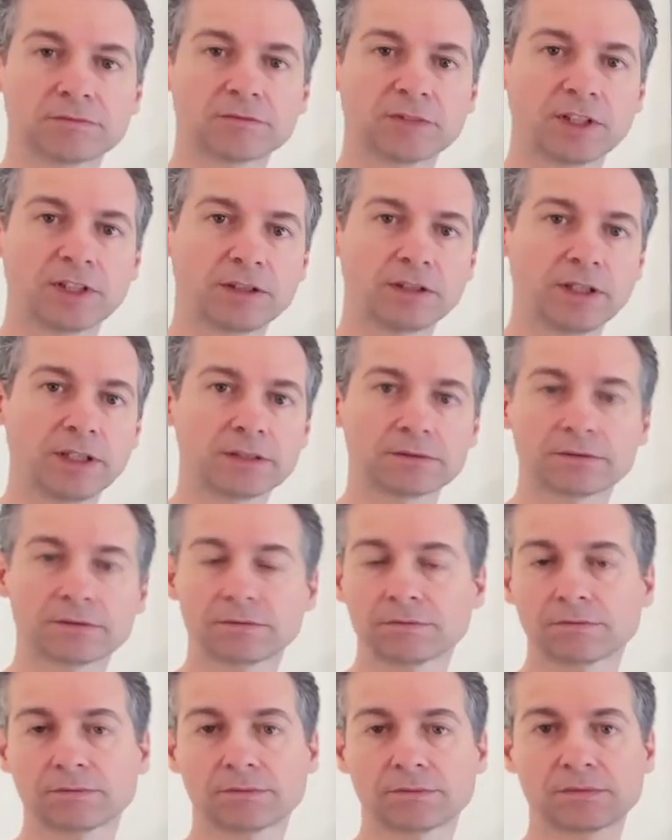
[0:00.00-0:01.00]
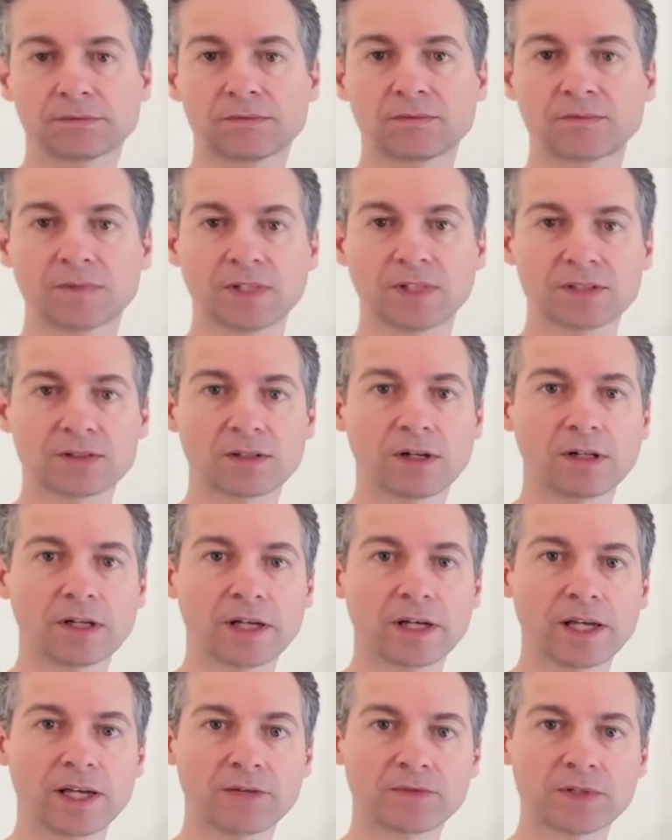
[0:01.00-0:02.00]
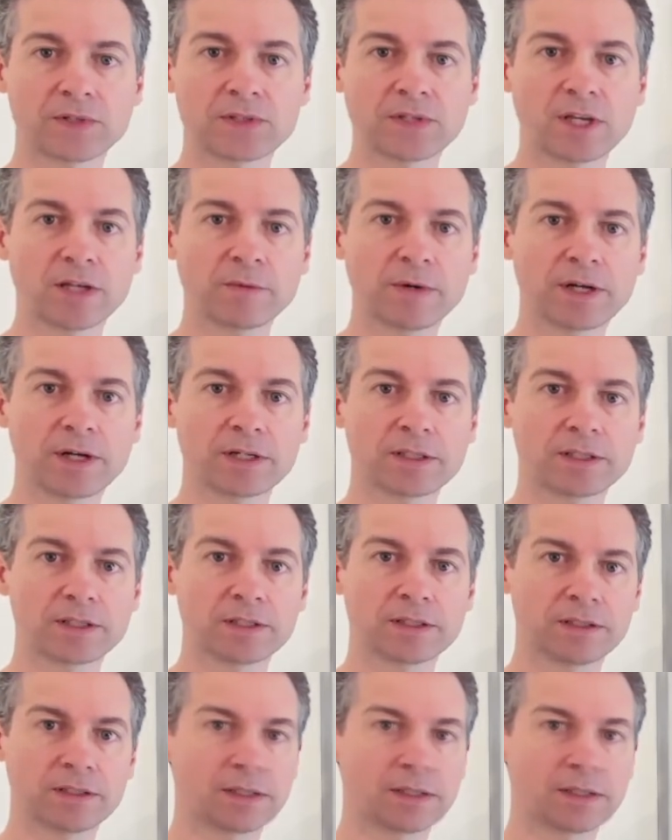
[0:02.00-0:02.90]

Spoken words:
All right, that's all I have to say about it.